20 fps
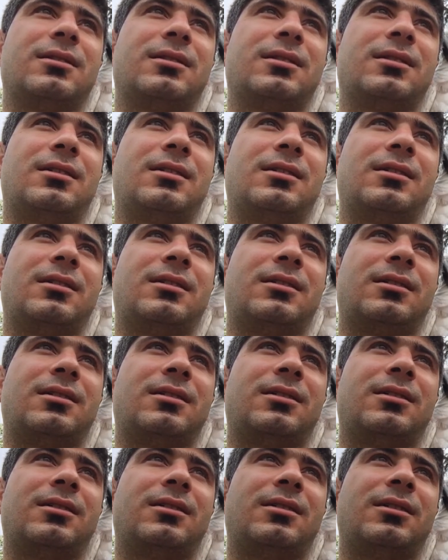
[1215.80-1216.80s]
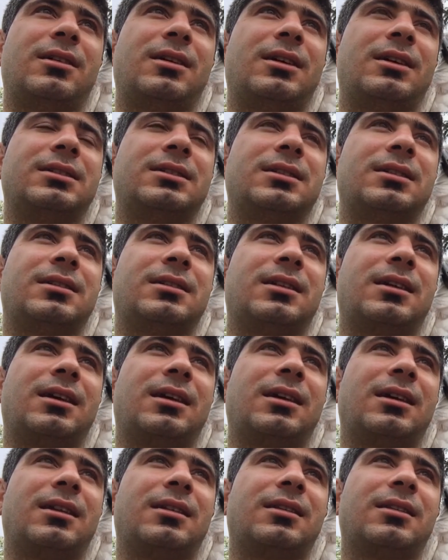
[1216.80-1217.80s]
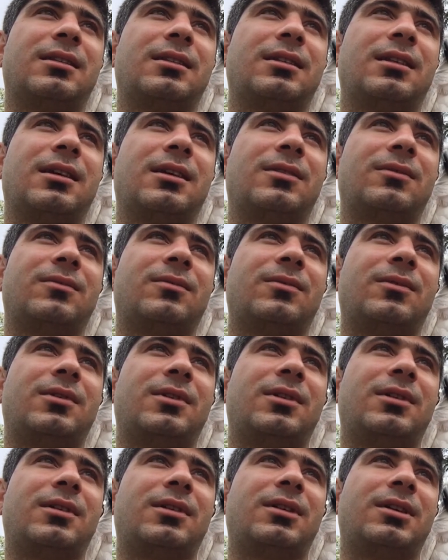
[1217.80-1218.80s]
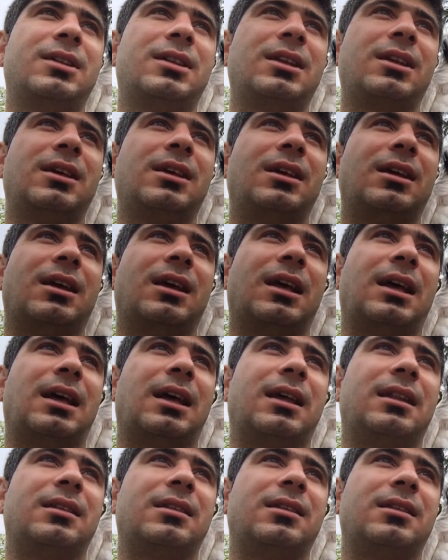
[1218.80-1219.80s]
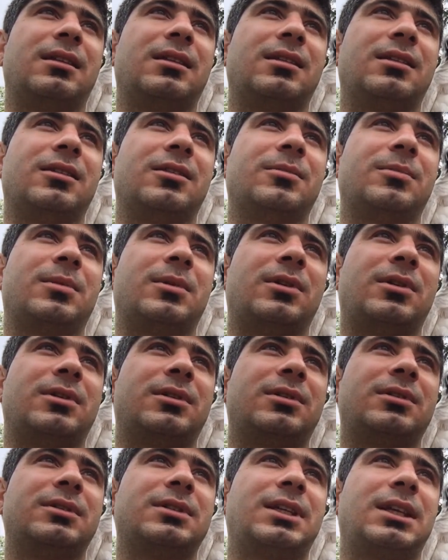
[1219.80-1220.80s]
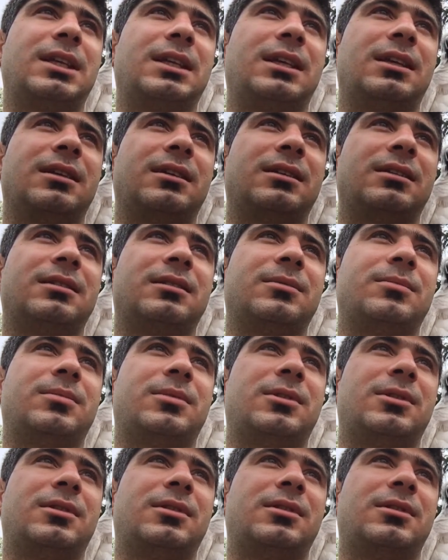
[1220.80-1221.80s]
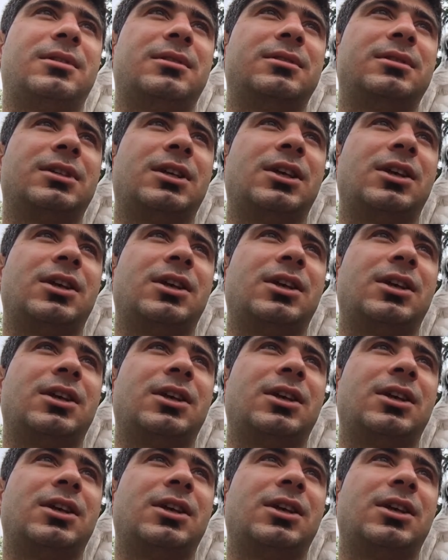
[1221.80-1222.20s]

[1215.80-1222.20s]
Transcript: Uh, I said that, that one. And then the balls, I heard the ball.